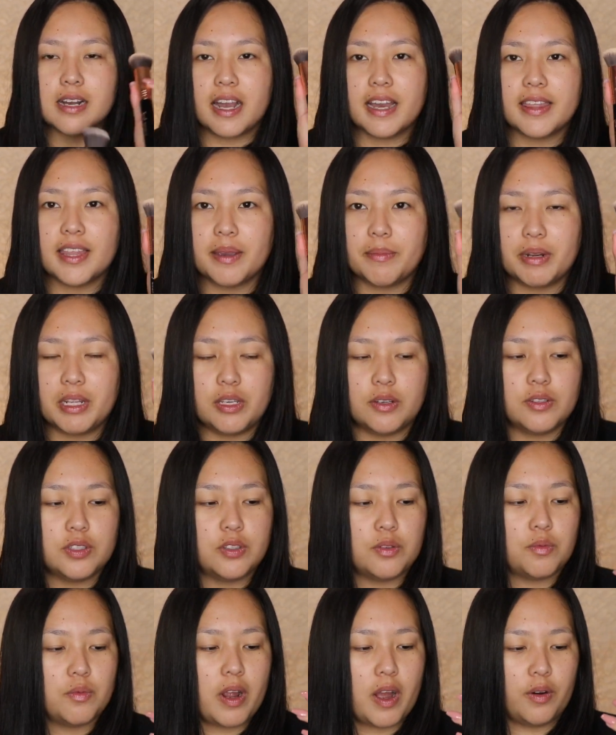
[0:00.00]
I think I'm going to
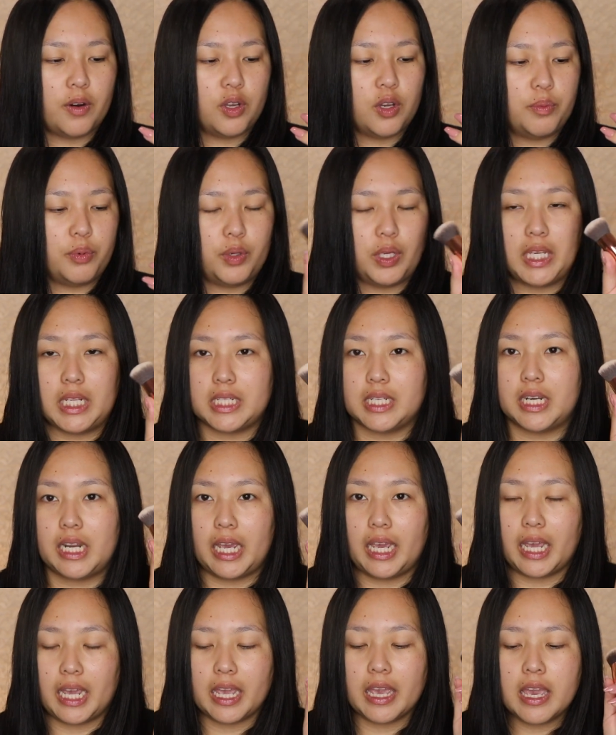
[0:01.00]
use the round kabuki
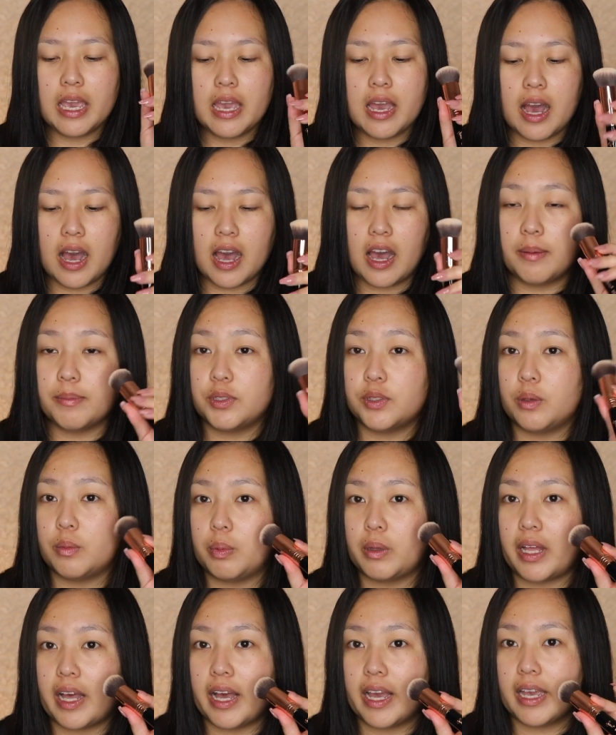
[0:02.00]
today um, to
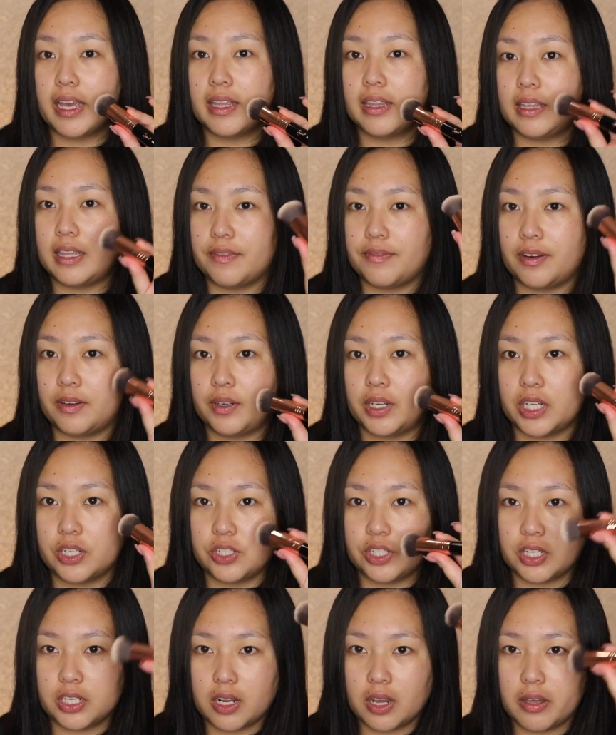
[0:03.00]
apply the
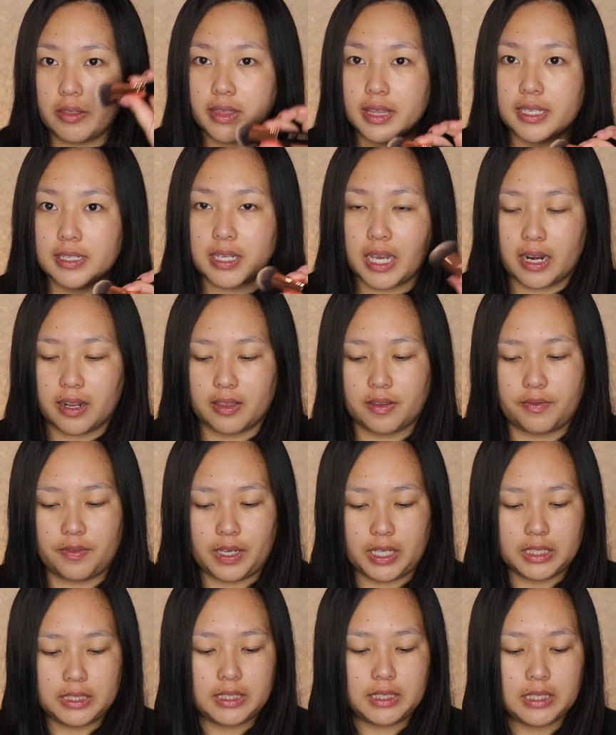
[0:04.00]
foundation on this side of the
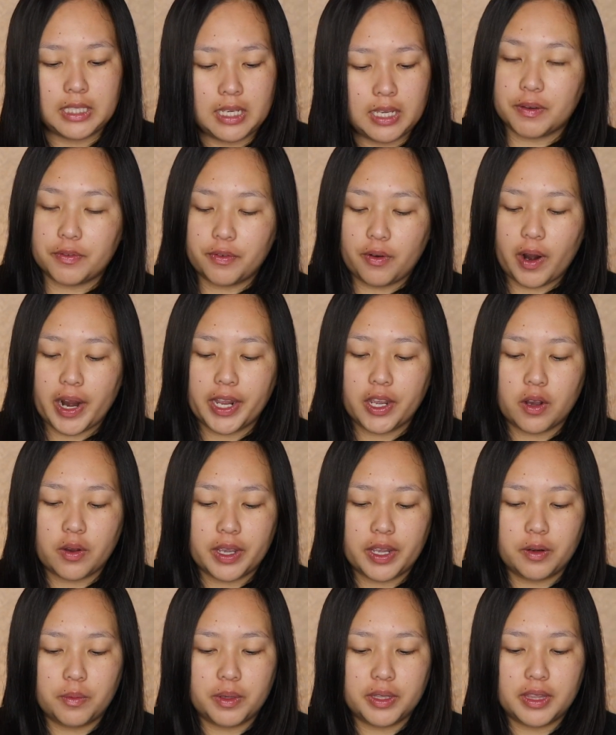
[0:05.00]
face. Before I go
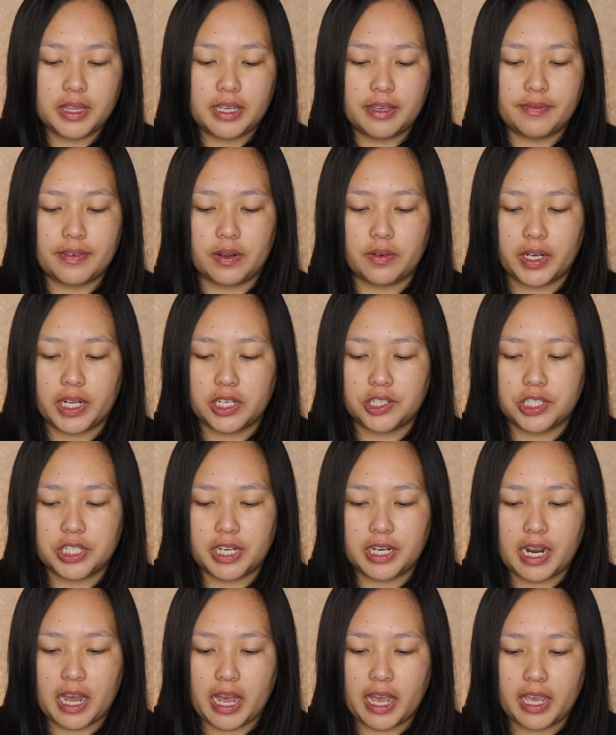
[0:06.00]
in with the
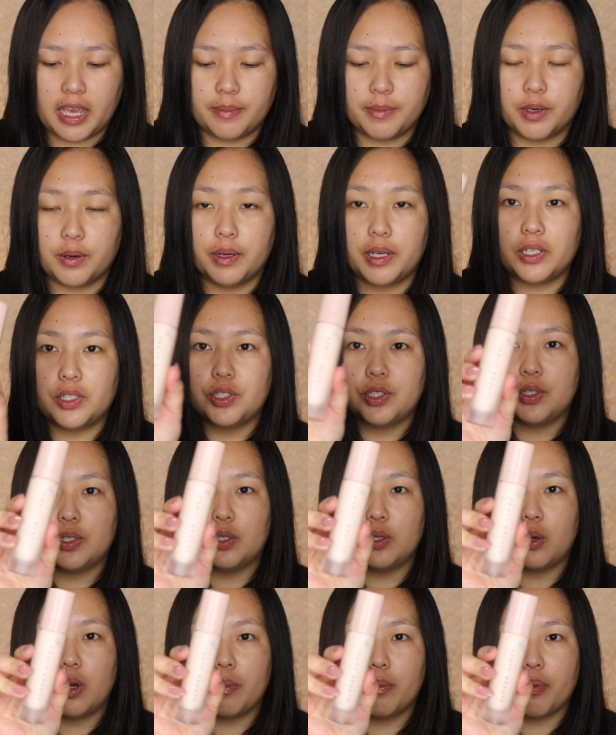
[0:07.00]
foundation, I am going
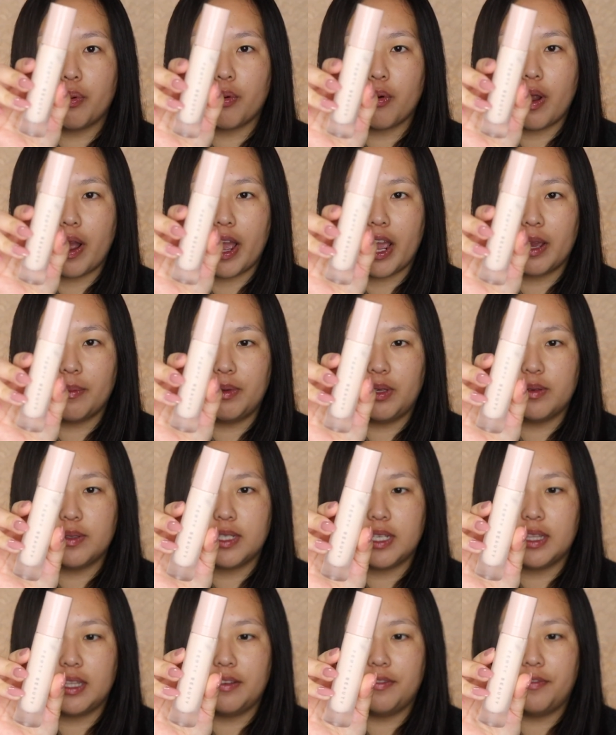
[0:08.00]
to prime
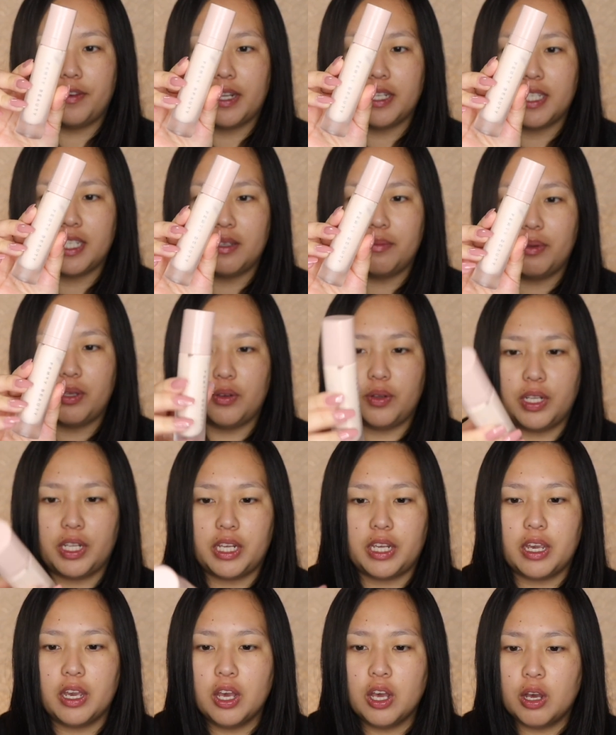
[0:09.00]
using the Fenty
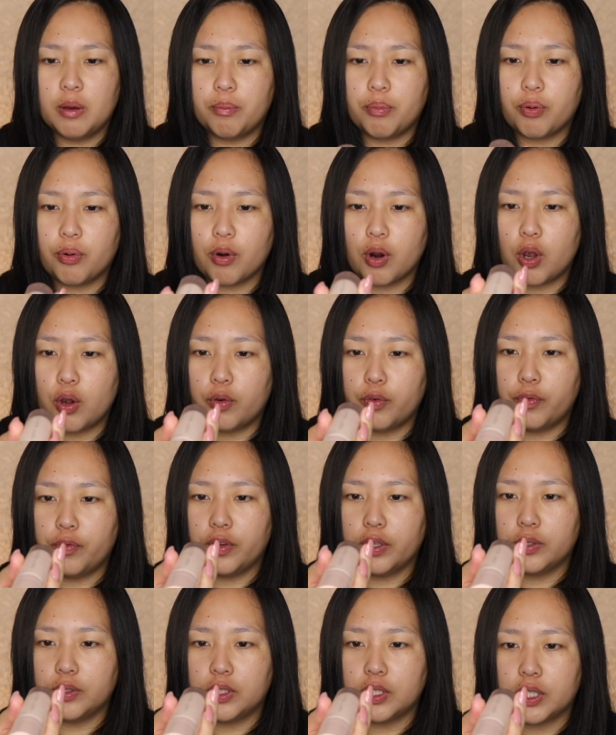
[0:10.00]
Beauty Pro
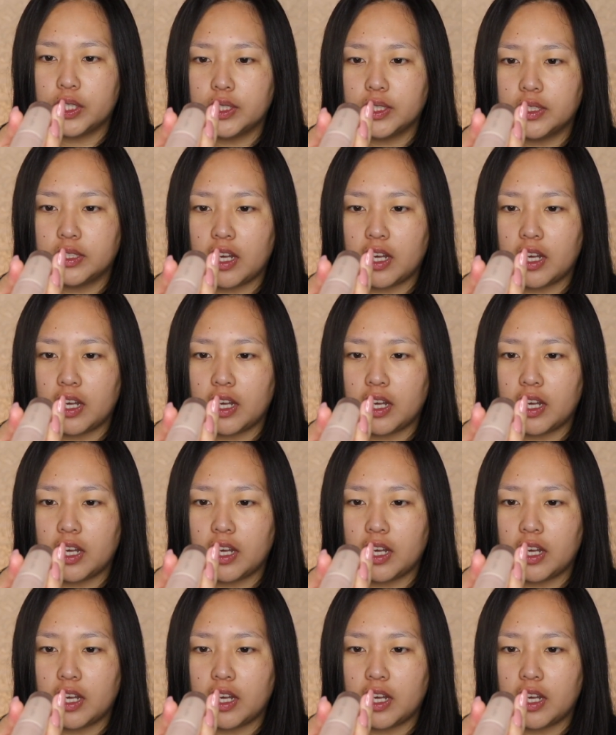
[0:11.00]
Filt'r